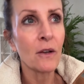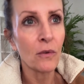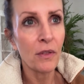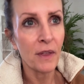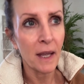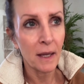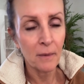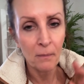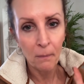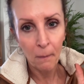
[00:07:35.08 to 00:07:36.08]
that's
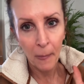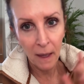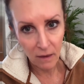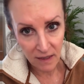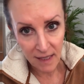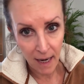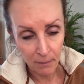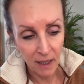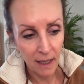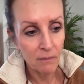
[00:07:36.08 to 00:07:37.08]
happening. I
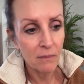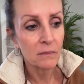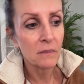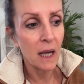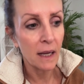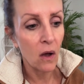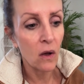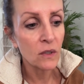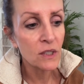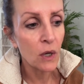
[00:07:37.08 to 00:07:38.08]
also want to
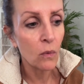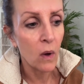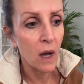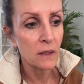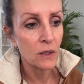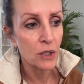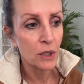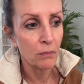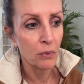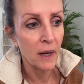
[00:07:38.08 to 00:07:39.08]
bring
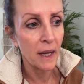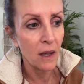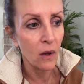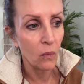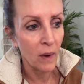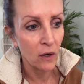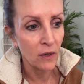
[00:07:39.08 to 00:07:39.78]
awareness to